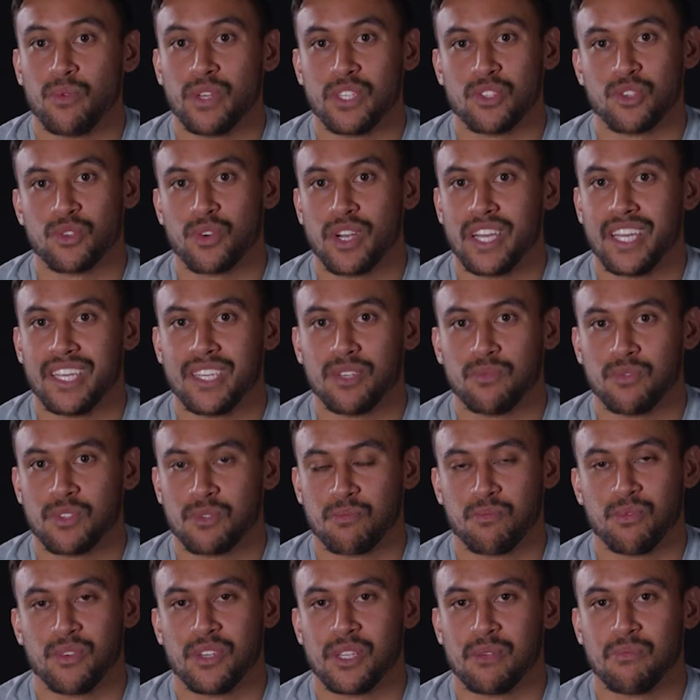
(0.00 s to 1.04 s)
we trained was
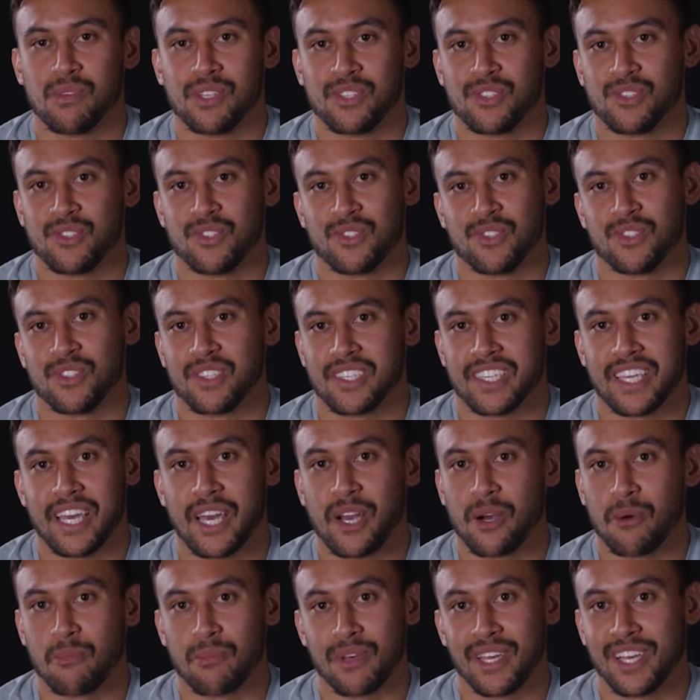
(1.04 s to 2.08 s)
pretty much just a
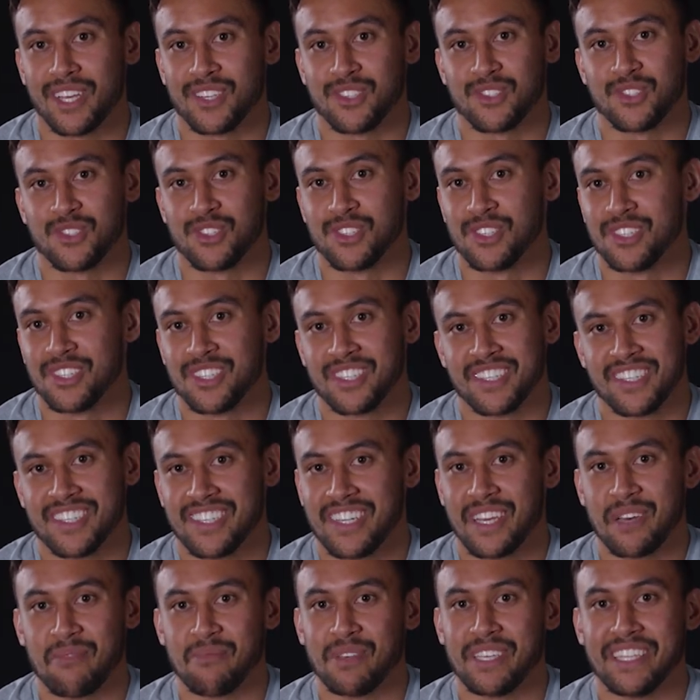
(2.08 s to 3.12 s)
cow pasture.
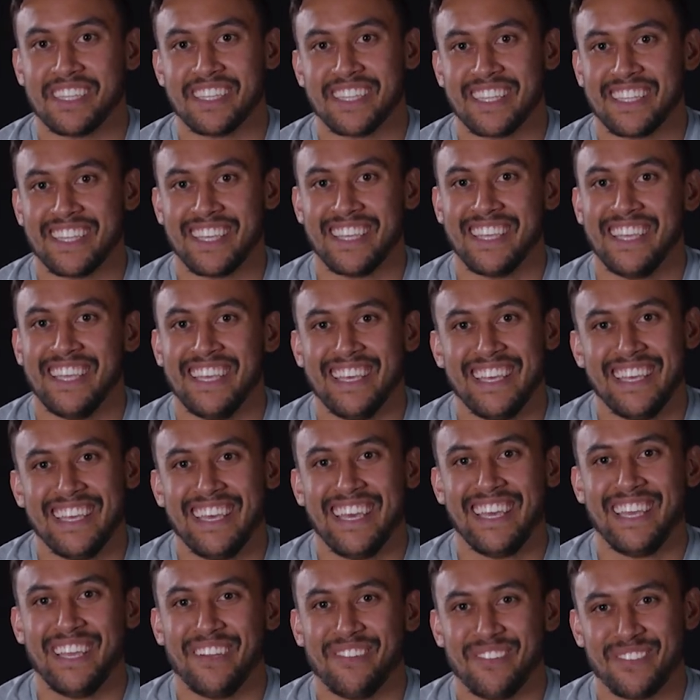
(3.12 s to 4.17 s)
I mean,
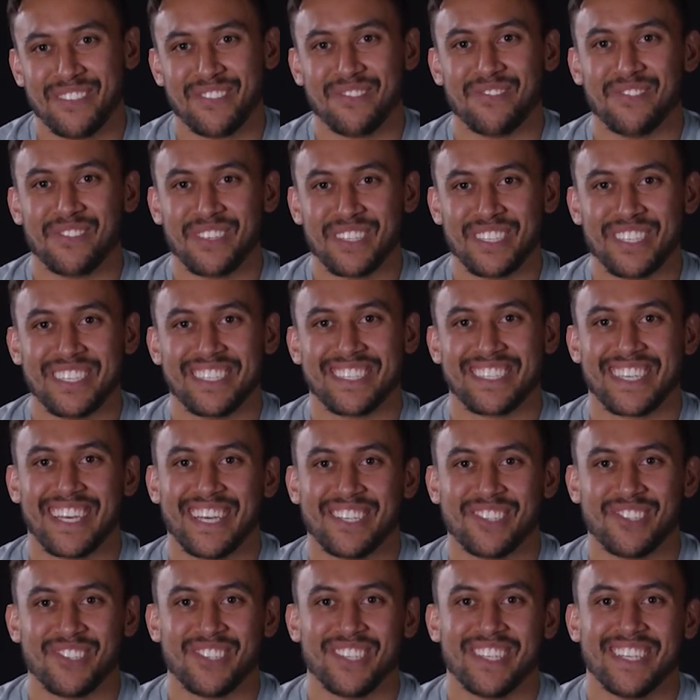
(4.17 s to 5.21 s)
it was really
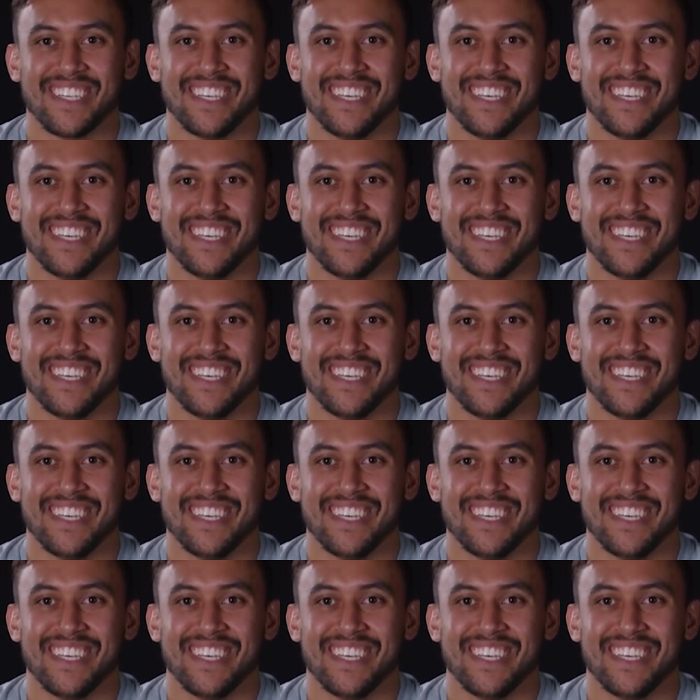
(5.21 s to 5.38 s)
sketchy.